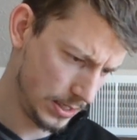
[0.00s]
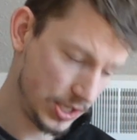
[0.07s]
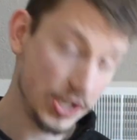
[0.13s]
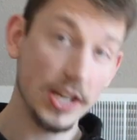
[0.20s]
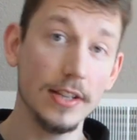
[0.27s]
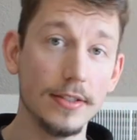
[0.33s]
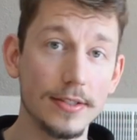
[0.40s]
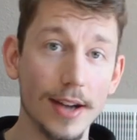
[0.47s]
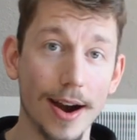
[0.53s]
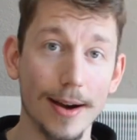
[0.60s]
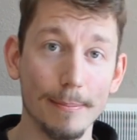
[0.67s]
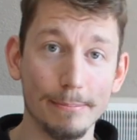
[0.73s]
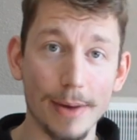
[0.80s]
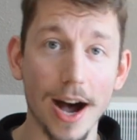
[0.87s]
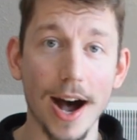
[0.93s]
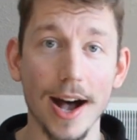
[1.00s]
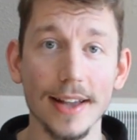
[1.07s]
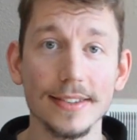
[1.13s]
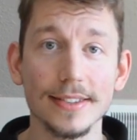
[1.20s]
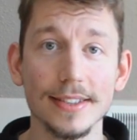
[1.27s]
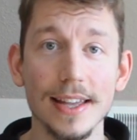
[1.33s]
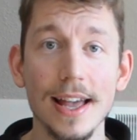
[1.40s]
G-Star
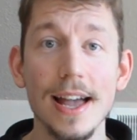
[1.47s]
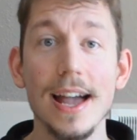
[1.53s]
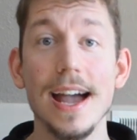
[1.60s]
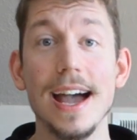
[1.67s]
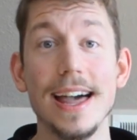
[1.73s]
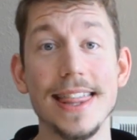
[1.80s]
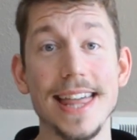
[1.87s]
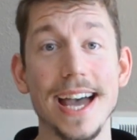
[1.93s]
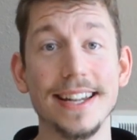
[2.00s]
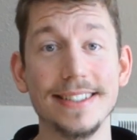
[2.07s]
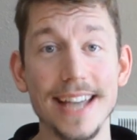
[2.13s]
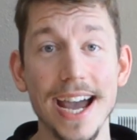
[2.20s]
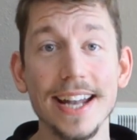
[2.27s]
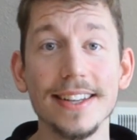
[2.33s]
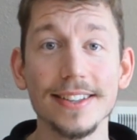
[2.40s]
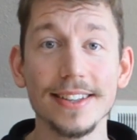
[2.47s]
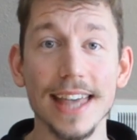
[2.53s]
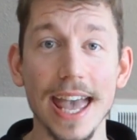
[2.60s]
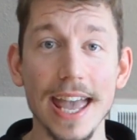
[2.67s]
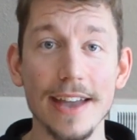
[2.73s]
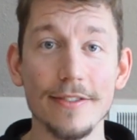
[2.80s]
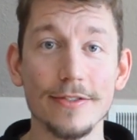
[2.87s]
Boss that Daniel
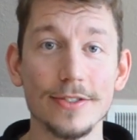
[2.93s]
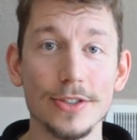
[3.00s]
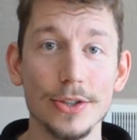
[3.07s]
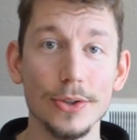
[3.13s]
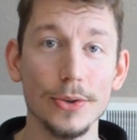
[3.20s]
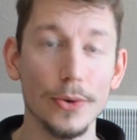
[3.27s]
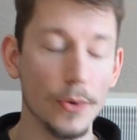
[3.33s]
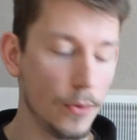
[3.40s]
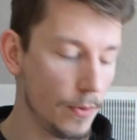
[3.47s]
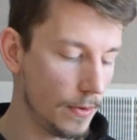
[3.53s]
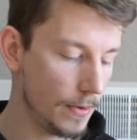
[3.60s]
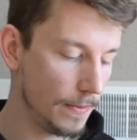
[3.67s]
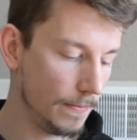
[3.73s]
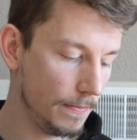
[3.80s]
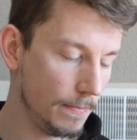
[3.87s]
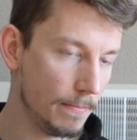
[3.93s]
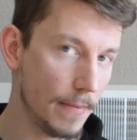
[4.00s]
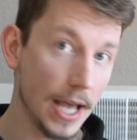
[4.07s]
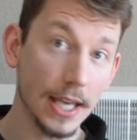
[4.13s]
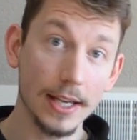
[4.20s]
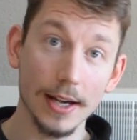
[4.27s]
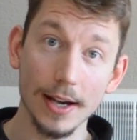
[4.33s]
gave to
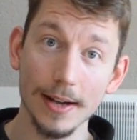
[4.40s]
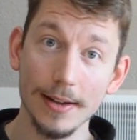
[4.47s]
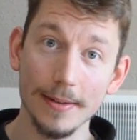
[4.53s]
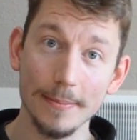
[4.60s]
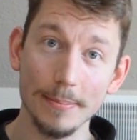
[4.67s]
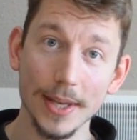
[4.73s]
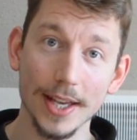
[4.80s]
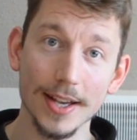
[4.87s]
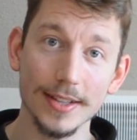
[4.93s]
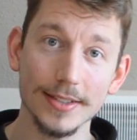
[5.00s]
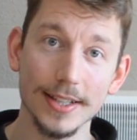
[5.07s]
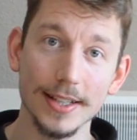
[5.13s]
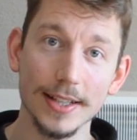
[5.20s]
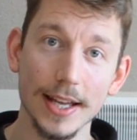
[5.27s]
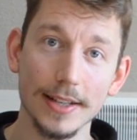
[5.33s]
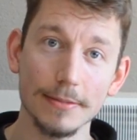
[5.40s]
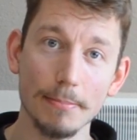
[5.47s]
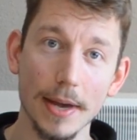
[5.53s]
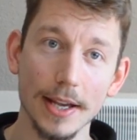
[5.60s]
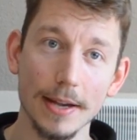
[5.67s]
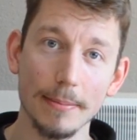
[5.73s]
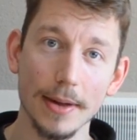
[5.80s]
Micah because he likes
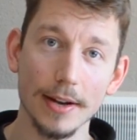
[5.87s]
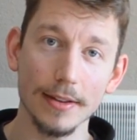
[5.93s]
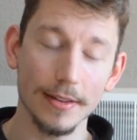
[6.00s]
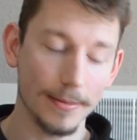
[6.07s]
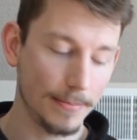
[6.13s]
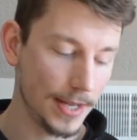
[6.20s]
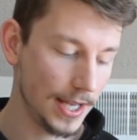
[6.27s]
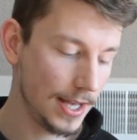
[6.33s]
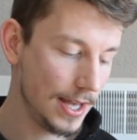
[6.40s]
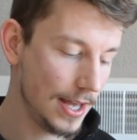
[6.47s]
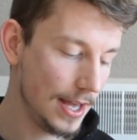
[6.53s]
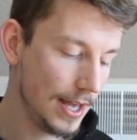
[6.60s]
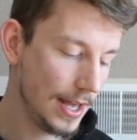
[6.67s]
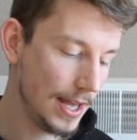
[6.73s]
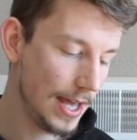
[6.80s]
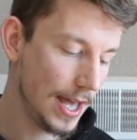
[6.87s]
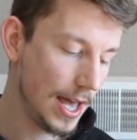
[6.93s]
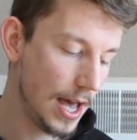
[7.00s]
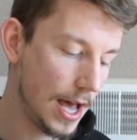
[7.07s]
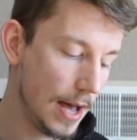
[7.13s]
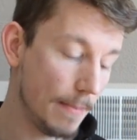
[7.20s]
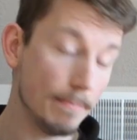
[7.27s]
Micah better than me.
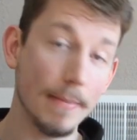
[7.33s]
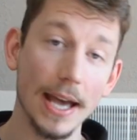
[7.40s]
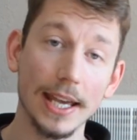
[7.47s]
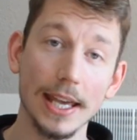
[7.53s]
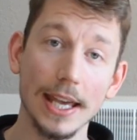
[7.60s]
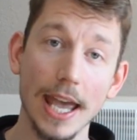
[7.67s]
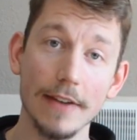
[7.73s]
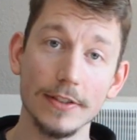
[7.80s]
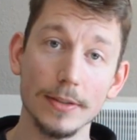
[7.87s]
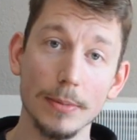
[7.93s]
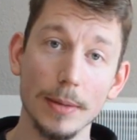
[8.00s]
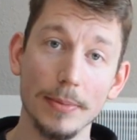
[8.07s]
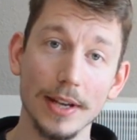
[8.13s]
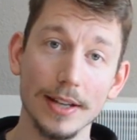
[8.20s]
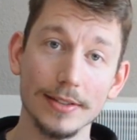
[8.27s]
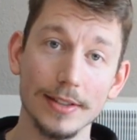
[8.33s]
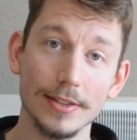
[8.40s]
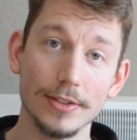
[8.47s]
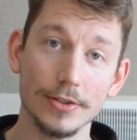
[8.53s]
Micah gave it to me because it's